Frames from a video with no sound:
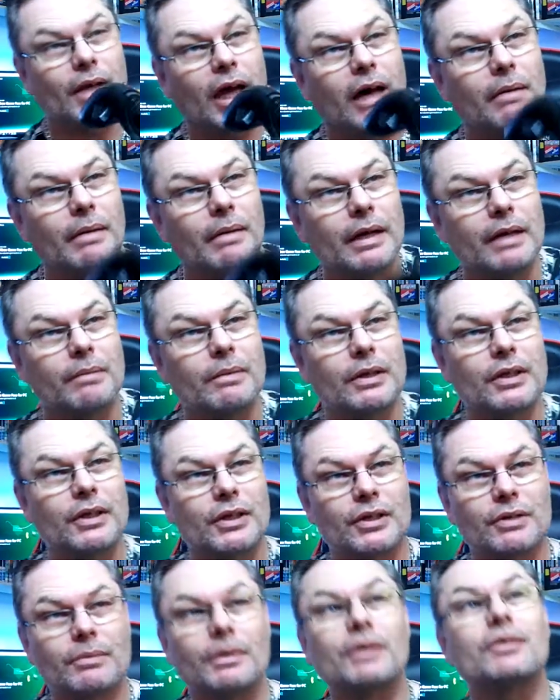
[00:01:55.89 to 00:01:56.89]

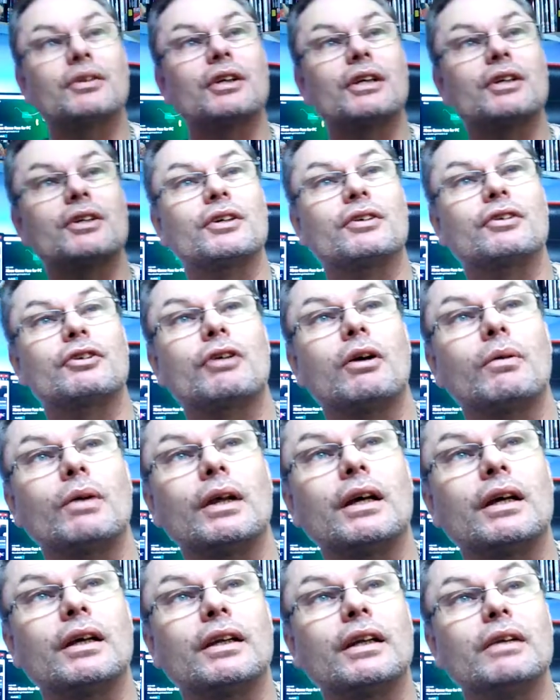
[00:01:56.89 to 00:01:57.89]
With this
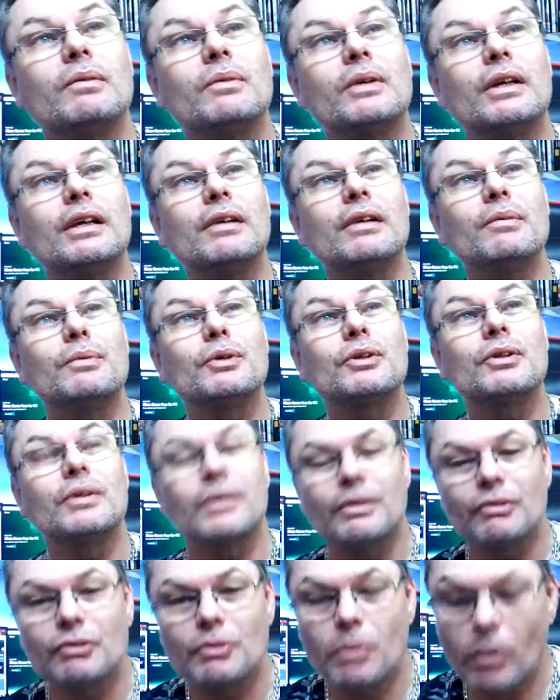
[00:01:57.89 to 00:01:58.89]
controller, and it
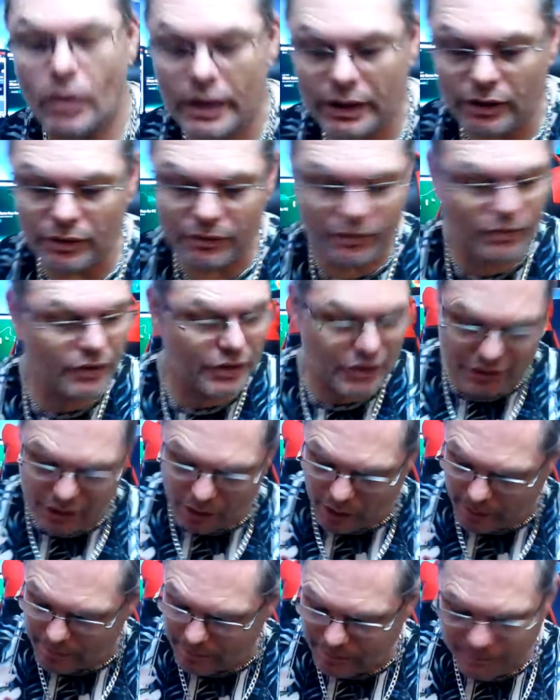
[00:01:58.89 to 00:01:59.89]
was quite good for its
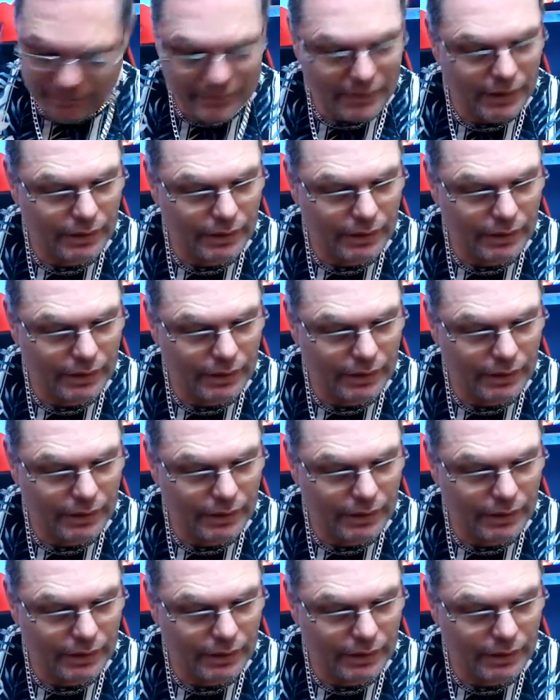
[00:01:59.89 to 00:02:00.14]
time.